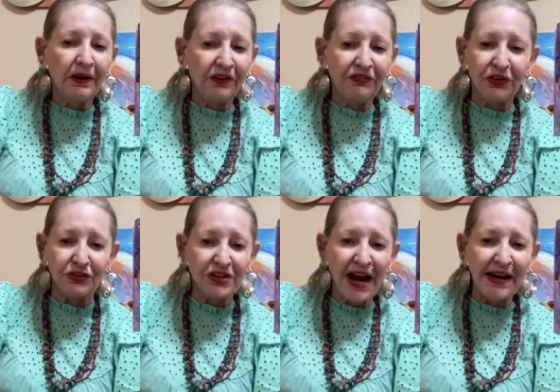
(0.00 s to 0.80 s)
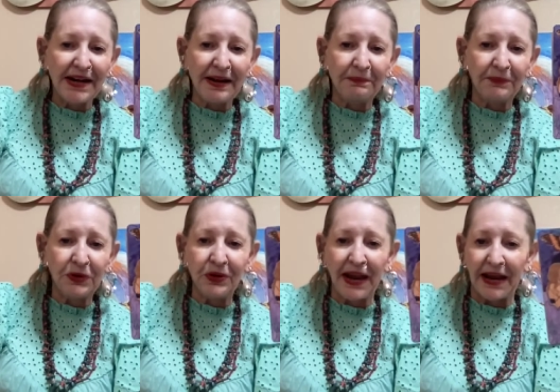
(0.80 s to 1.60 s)
If you're tied up,
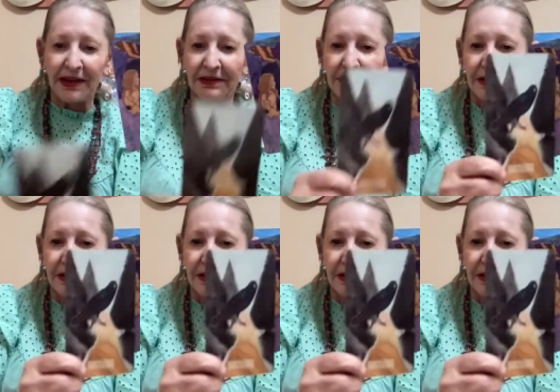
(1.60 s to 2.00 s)
you can't